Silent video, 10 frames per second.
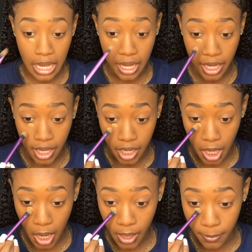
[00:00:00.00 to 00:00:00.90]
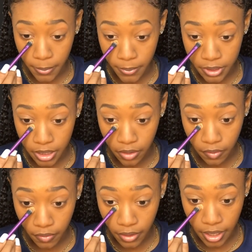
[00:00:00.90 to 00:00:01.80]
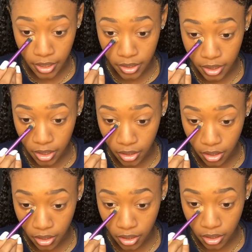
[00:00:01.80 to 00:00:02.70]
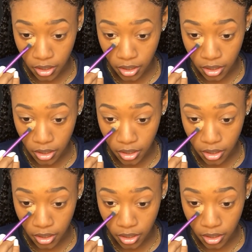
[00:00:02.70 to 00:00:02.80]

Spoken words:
and I put in it right here